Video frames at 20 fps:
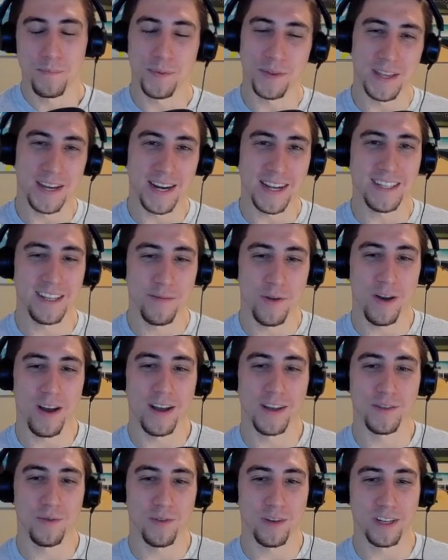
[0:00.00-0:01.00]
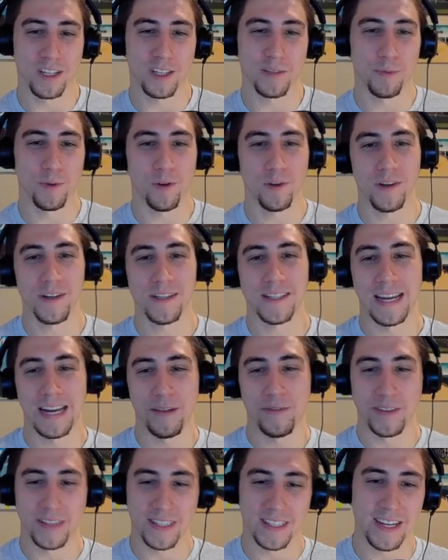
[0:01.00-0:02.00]
But the nice thing about Azure Explorer is that
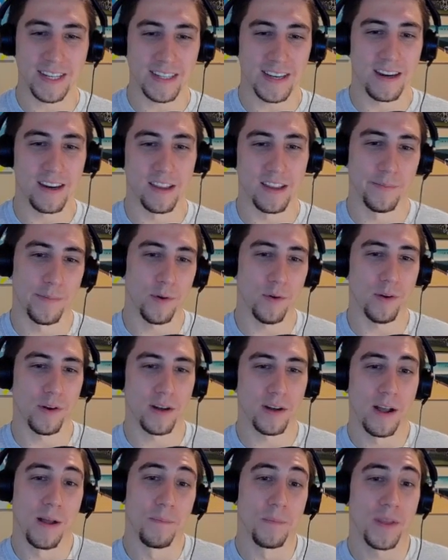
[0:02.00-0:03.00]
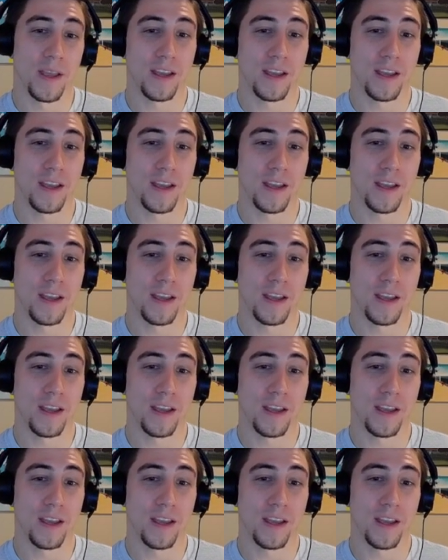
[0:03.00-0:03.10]
if it sticks onto the board,